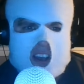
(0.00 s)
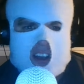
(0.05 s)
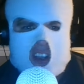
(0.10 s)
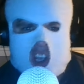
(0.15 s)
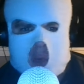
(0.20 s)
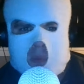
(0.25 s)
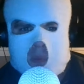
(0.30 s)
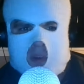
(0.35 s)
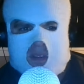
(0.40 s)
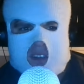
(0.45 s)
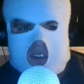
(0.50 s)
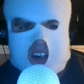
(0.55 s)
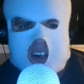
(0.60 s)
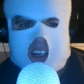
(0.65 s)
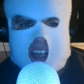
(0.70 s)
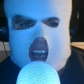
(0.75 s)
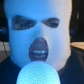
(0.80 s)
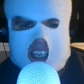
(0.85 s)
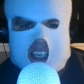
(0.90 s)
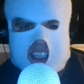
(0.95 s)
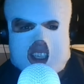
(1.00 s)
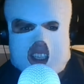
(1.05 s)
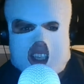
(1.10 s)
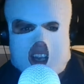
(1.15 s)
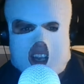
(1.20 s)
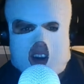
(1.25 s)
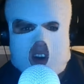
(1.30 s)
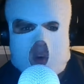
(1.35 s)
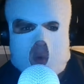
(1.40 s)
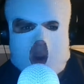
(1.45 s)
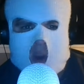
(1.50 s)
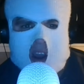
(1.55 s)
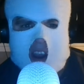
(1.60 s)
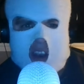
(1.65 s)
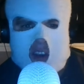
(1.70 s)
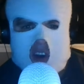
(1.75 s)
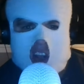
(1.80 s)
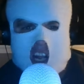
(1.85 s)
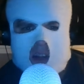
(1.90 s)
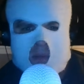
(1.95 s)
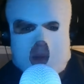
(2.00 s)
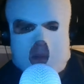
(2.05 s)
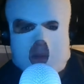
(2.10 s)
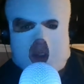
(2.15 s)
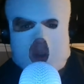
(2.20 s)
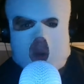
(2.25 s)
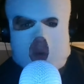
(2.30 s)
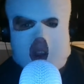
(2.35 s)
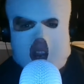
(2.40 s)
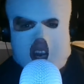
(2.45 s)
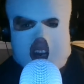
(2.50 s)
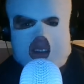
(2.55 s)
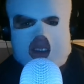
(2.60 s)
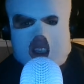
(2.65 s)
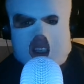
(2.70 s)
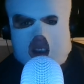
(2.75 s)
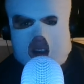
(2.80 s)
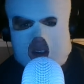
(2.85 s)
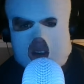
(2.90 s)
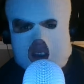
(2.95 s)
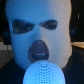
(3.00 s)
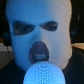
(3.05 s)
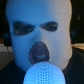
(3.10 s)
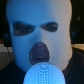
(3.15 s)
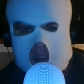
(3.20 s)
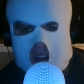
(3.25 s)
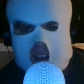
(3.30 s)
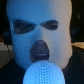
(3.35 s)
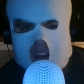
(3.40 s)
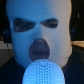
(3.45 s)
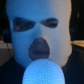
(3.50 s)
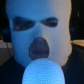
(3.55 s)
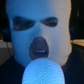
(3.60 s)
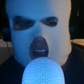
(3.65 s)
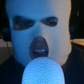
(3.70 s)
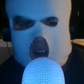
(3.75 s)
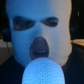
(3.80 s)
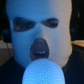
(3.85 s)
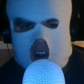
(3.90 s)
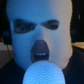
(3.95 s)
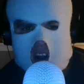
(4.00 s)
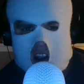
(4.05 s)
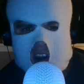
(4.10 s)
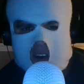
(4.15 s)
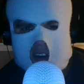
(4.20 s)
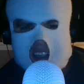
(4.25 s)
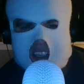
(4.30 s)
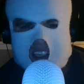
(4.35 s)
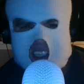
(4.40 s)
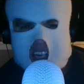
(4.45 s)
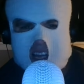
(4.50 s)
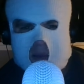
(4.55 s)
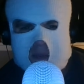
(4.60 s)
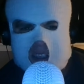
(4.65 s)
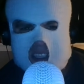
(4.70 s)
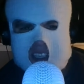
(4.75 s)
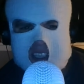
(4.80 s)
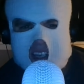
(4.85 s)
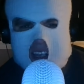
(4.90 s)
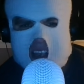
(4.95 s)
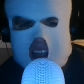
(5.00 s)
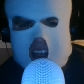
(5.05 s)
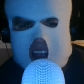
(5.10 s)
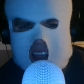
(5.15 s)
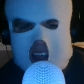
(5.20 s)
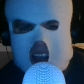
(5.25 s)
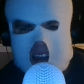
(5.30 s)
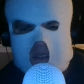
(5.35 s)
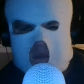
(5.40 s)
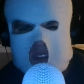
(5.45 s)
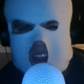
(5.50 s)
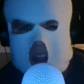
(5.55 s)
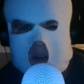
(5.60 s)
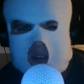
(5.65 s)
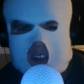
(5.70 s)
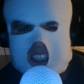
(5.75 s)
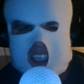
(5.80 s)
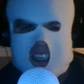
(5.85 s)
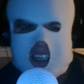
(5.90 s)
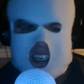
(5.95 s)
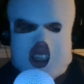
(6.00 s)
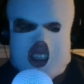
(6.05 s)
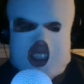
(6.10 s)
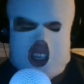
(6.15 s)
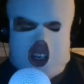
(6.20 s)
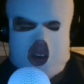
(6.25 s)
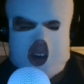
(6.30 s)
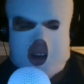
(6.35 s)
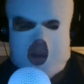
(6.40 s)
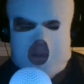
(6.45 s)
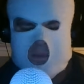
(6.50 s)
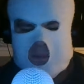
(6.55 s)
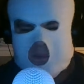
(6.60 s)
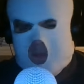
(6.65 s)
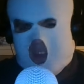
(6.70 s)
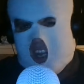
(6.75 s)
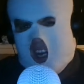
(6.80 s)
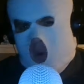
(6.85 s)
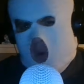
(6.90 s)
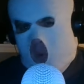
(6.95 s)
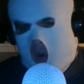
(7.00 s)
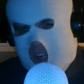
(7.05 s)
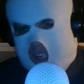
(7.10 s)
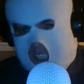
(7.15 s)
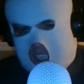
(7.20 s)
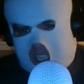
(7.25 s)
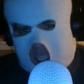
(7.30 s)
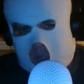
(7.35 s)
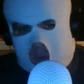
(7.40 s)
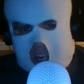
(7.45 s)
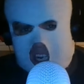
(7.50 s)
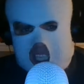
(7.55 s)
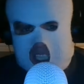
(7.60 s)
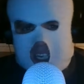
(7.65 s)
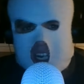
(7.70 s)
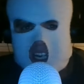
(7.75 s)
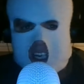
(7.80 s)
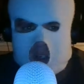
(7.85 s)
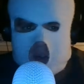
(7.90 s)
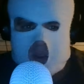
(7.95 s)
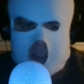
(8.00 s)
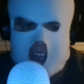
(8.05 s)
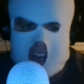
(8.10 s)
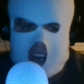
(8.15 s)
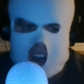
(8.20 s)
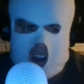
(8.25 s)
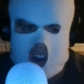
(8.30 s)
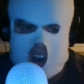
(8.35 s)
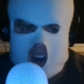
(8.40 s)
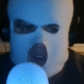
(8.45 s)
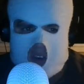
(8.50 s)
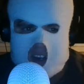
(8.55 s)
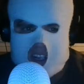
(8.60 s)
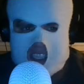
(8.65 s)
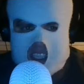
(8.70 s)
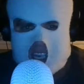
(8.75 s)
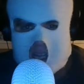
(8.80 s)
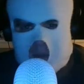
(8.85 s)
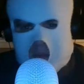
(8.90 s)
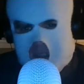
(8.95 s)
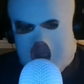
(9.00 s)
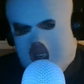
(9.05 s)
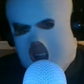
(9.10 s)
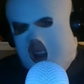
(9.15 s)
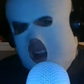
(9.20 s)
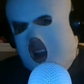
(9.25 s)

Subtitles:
You prefer tasks that require you to come up with creative solutions rather than follow concrete steps. I would say disagree. In a work situation, I do like concrete steps.